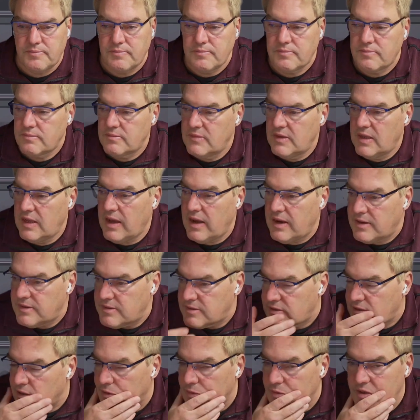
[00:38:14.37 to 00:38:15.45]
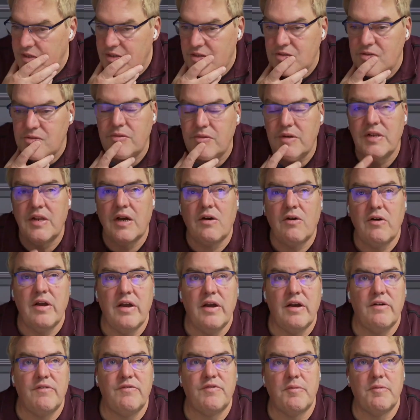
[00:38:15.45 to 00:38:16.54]
Yeah, so we now
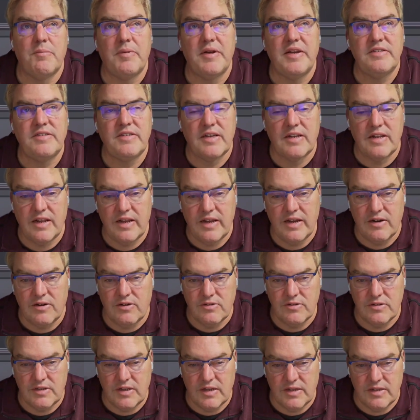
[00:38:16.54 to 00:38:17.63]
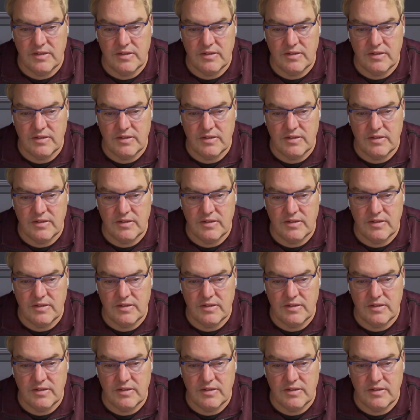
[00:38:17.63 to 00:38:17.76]
have the basic layout that